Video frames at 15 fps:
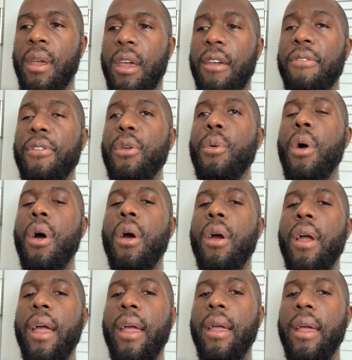If you
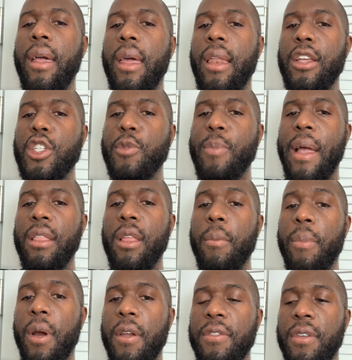are an expecting
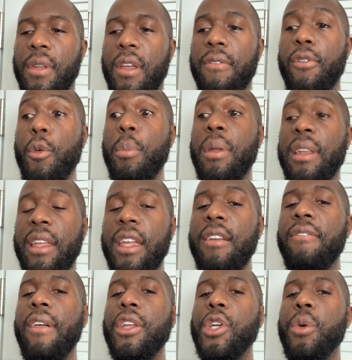person, if you
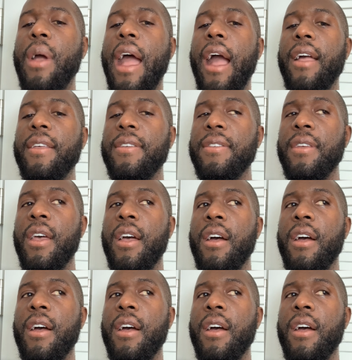believe that you ask